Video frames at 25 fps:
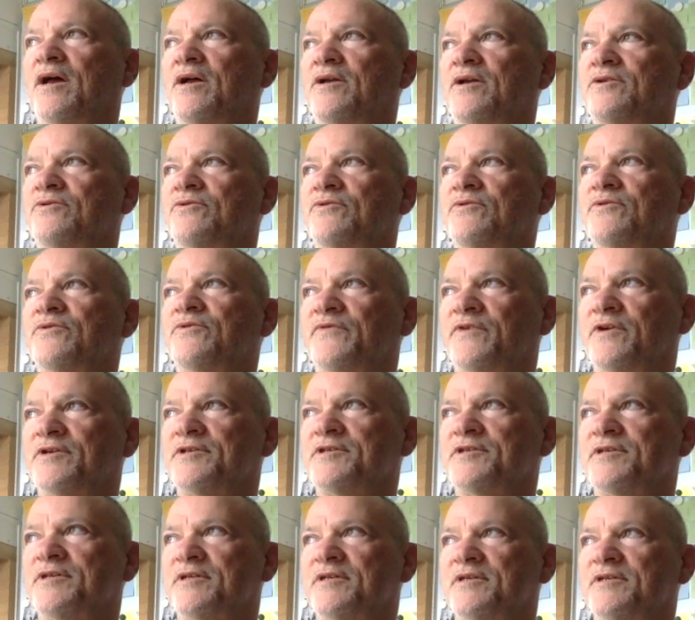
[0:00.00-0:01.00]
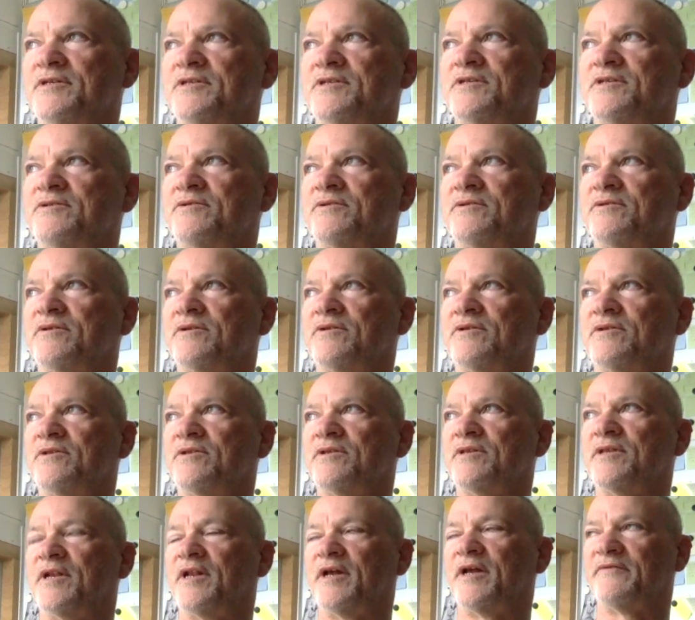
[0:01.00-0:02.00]
universities
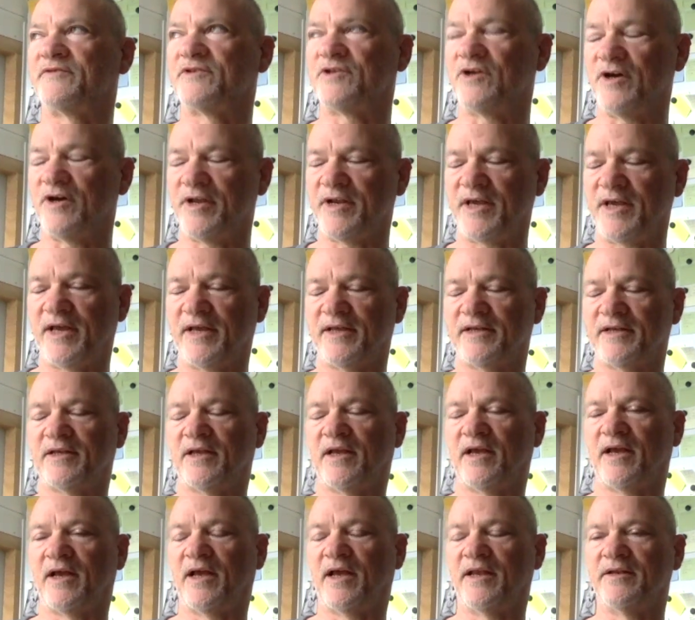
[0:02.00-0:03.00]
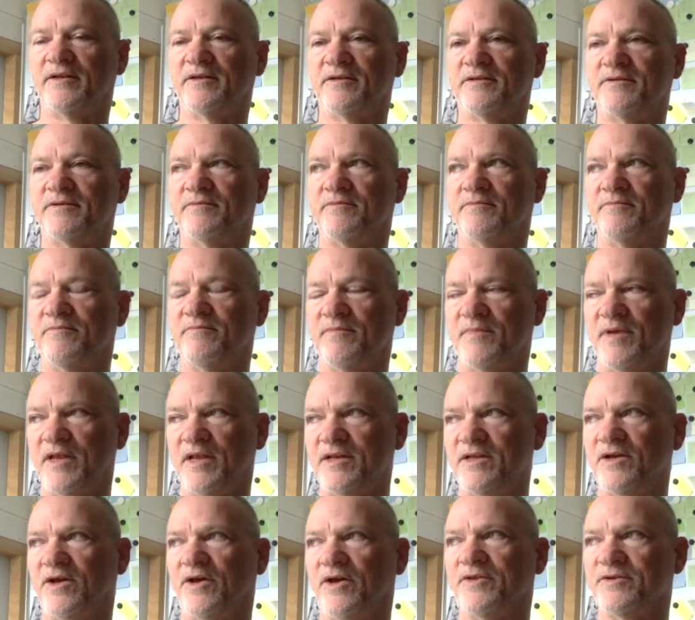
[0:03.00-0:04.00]
that I've taught at and
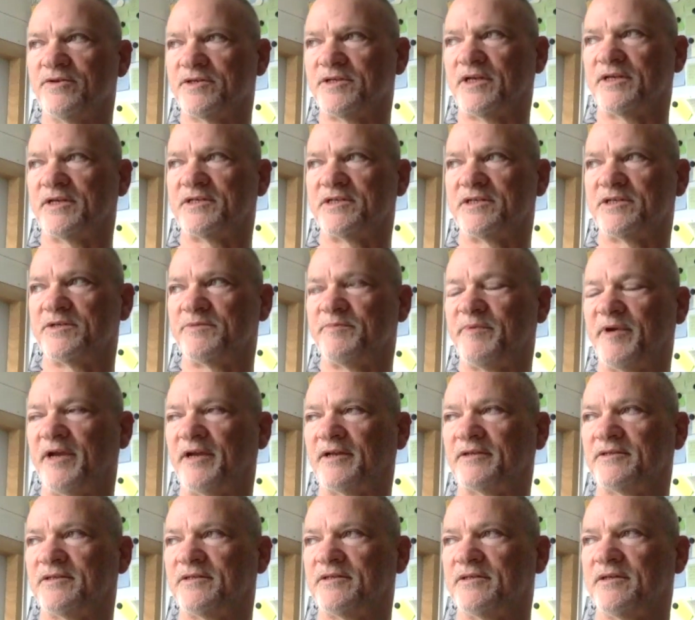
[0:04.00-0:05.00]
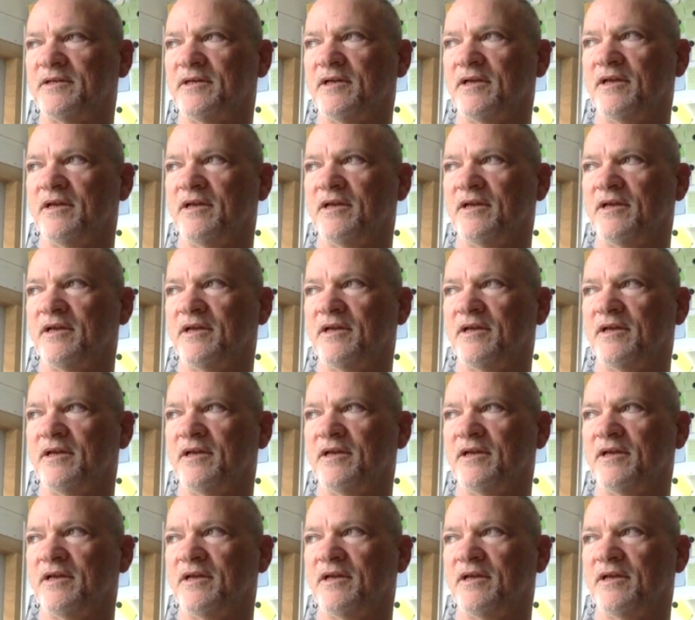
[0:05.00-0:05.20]
many others I suspect